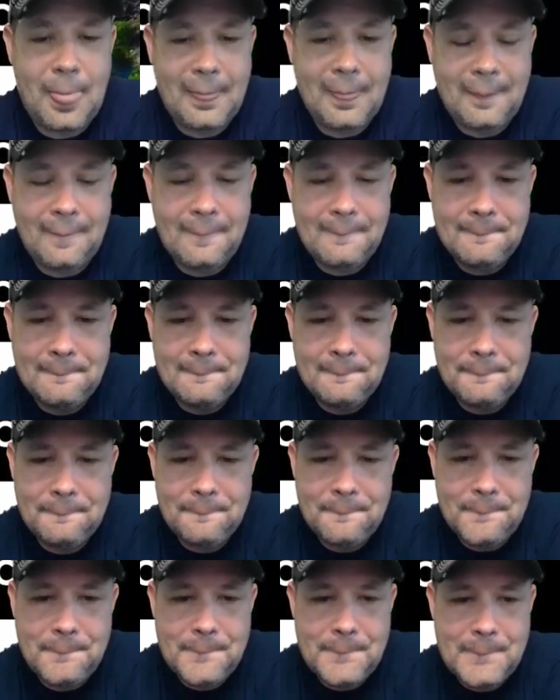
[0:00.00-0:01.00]

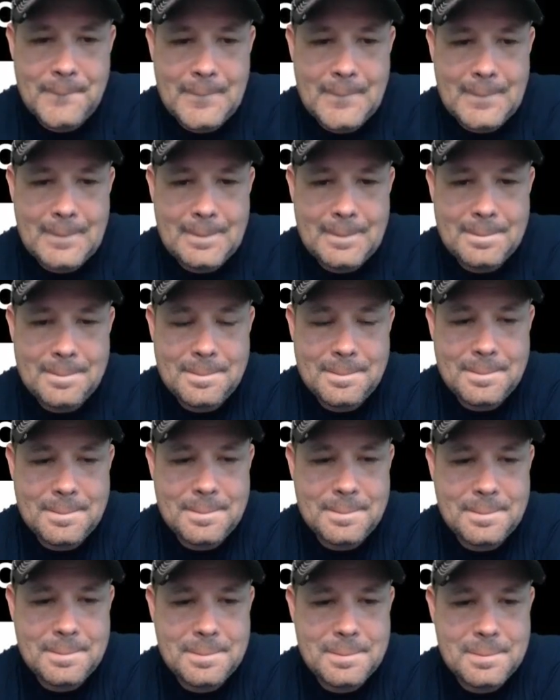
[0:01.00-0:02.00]

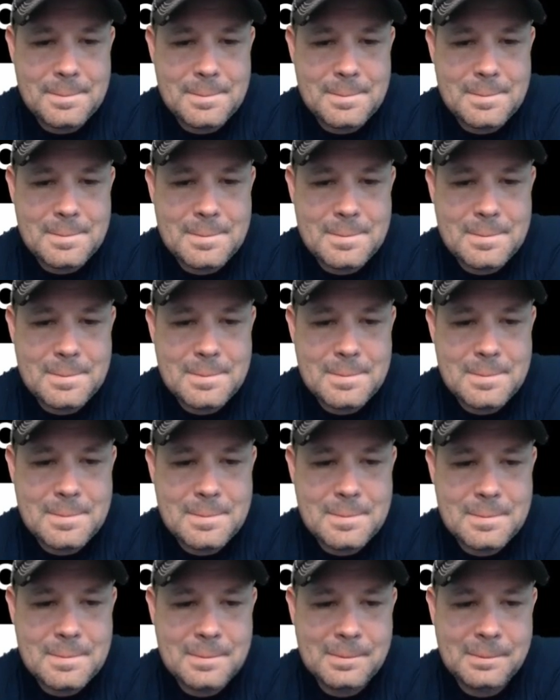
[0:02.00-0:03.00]

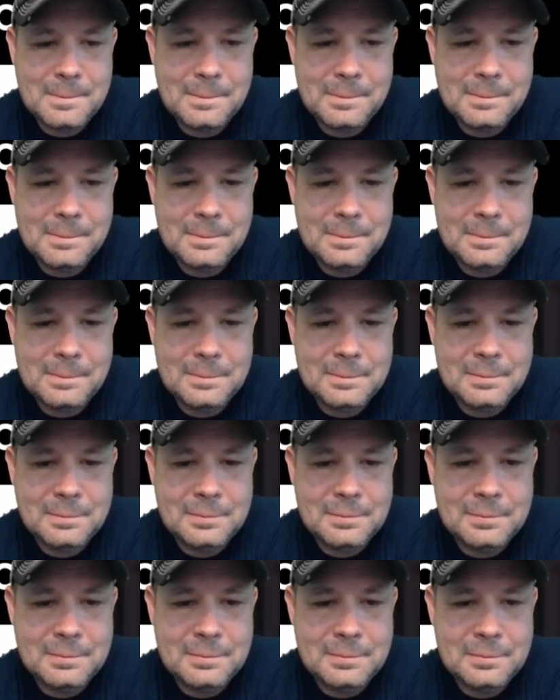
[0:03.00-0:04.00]

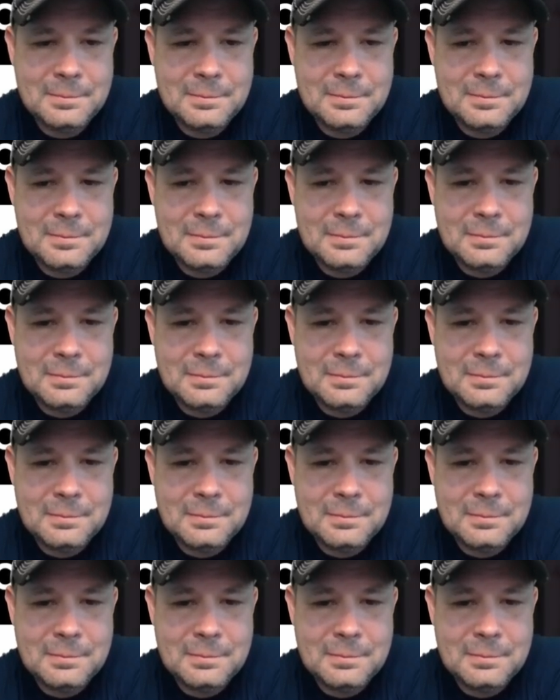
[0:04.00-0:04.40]
(no one is talking)